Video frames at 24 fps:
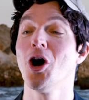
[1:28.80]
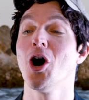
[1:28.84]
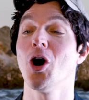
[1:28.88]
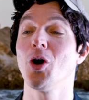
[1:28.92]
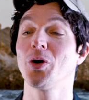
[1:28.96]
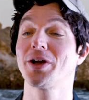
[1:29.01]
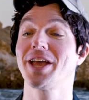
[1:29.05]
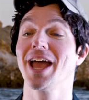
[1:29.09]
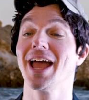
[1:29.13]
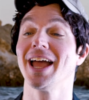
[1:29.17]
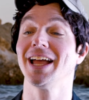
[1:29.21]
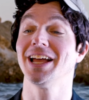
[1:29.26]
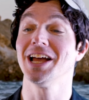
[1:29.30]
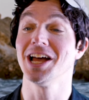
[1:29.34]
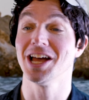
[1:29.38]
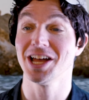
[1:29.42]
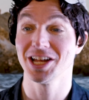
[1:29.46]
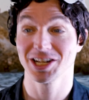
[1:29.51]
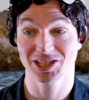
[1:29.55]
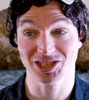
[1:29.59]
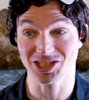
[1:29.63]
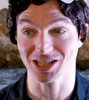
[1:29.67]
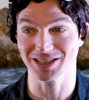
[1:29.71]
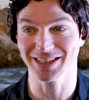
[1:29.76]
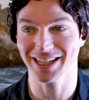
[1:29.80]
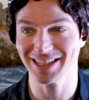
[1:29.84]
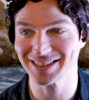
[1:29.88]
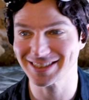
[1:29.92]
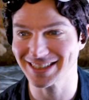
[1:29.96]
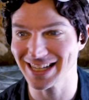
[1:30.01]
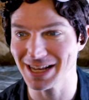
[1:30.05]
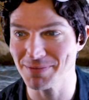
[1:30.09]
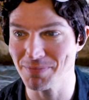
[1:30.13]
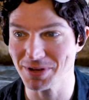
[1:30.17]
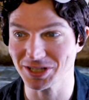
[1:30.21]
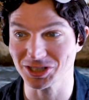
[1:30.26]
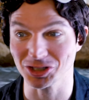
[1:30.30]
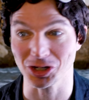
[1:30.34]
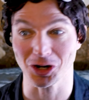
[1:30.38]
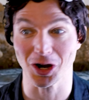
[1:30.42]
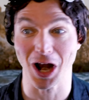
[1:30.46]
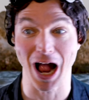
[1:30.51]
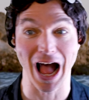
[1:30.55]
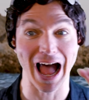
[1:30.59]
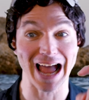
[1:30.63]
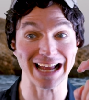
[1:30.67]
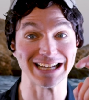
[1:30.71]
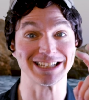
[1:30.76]
Okay, Jelinsky,
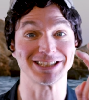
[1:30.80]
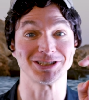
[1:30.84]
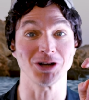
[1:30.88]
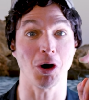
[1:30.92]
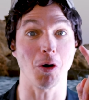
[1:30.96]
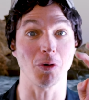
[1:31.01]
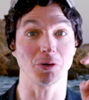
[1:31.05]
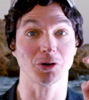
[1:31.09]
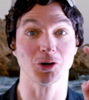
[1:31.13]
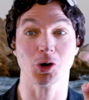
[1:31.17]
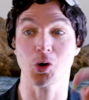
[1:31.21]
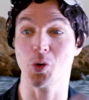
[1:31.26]
Mister, I don't